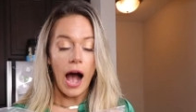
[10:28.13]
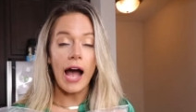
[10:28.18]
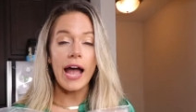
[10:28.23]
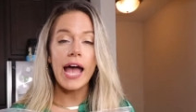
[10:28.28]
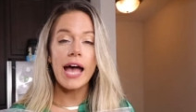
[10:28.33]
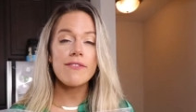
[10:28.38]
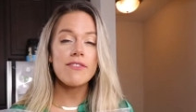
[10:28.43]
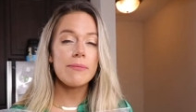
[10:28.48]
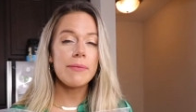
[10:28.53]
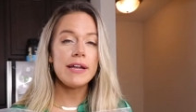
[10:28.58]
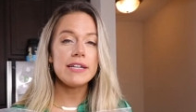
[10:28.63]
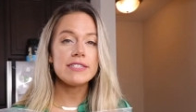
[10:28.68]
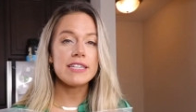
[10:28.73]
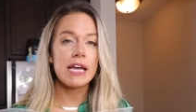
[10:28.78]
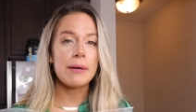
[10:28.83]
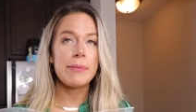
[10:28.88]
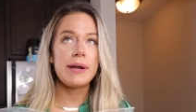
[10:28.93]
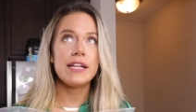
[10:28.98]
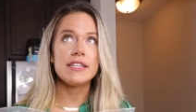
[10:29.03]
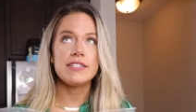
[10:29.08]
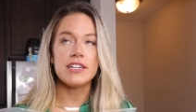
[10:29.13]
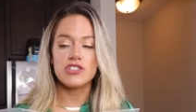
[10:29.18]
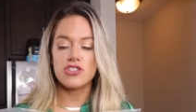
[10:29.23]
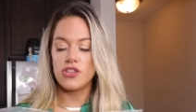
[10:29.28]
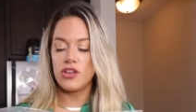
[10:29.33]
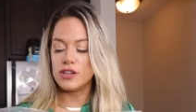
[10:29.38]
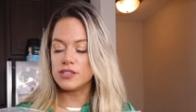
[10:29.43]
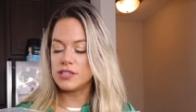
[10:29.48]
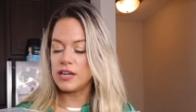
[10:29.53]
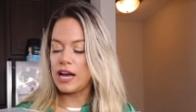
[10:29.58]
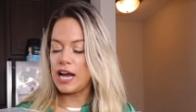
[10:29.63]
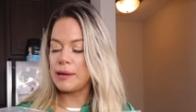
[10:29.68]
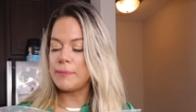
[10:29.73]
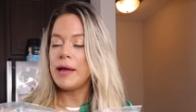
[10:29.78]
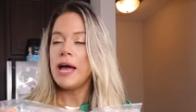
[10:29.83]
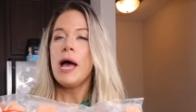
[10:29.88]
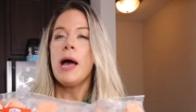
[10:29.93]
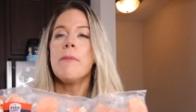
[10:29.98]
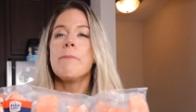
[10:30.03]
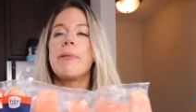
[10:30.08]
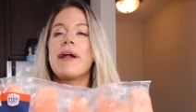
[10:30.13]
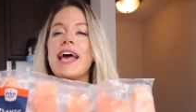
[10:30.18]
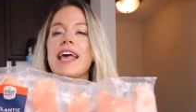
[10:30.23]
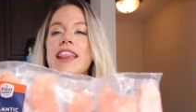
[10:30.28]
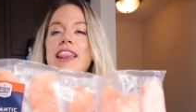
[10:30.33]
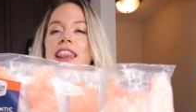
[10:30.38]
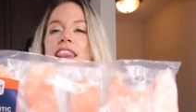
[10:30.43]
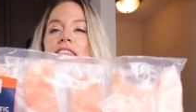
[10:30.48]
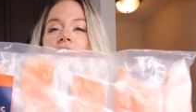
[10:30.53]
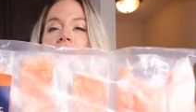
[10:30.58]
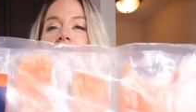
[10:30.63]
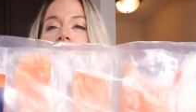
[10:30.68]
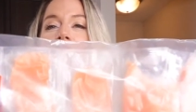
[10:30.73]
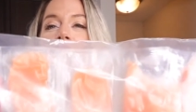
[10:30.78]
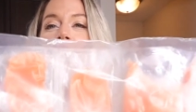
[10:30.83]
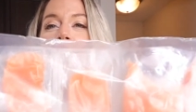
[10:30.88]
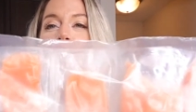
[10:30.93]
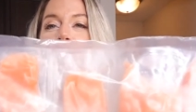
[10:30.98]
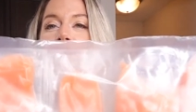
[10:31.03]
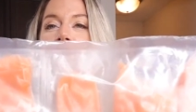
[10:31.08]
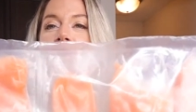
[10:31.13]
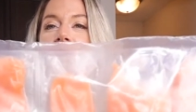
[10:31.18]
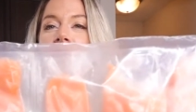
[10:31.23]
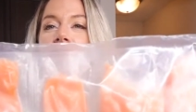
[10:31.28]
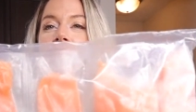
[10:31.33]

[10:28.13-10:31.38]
I haven't made salmon in such a long time, but I love how this